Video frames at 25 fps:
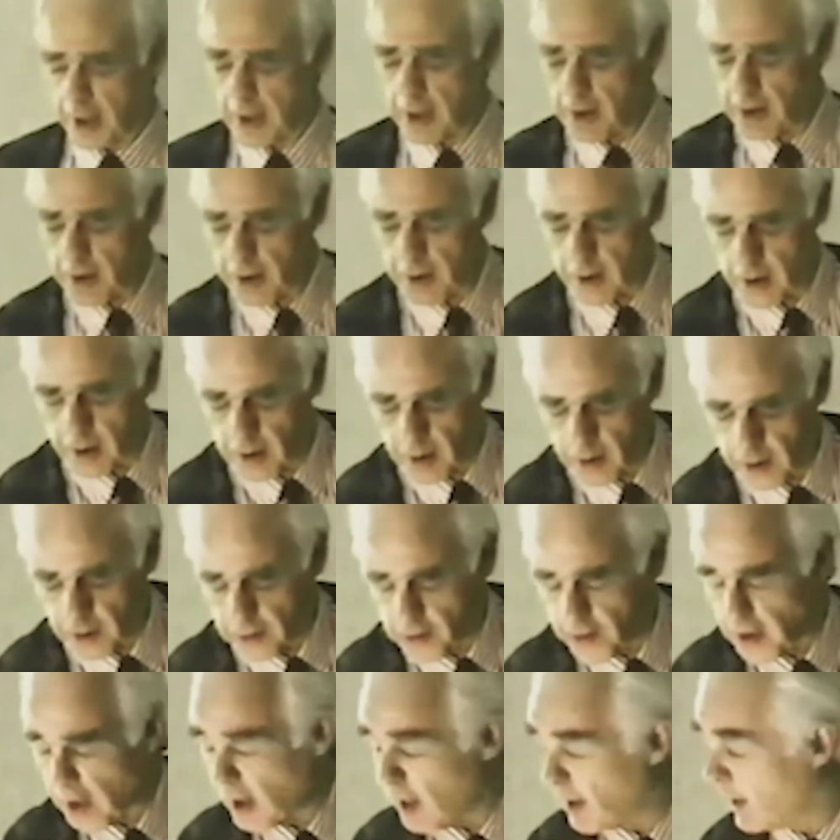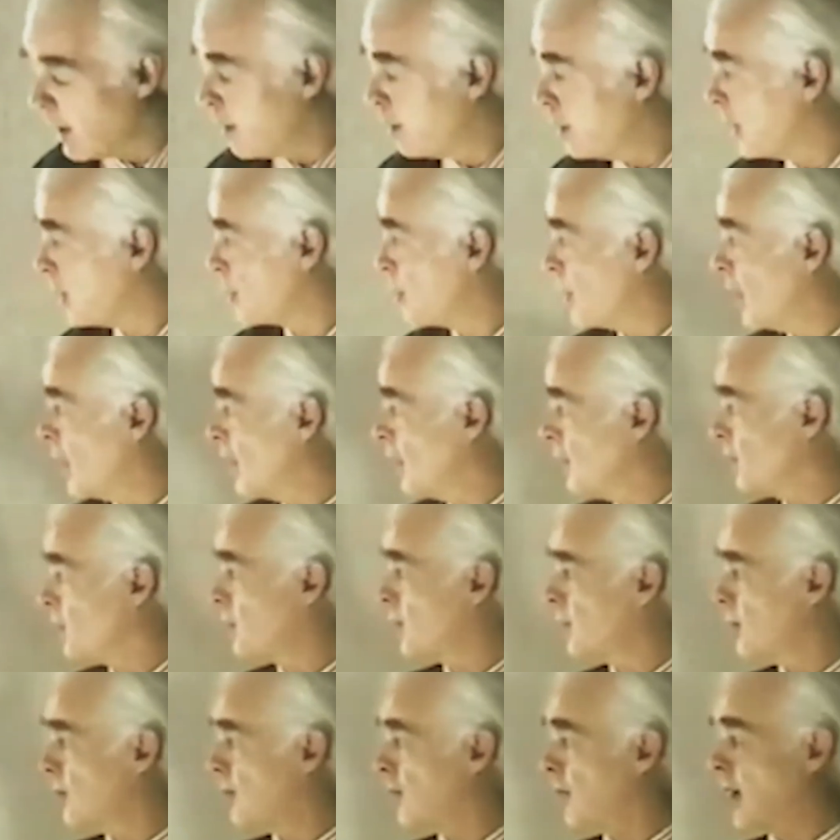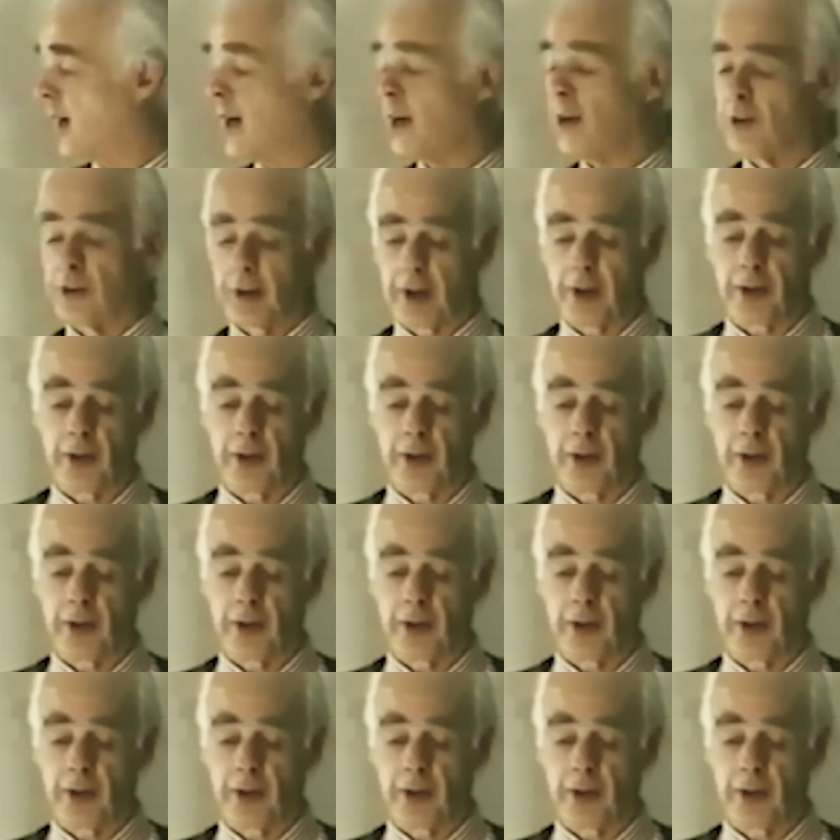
again, this dynamic balance of fires,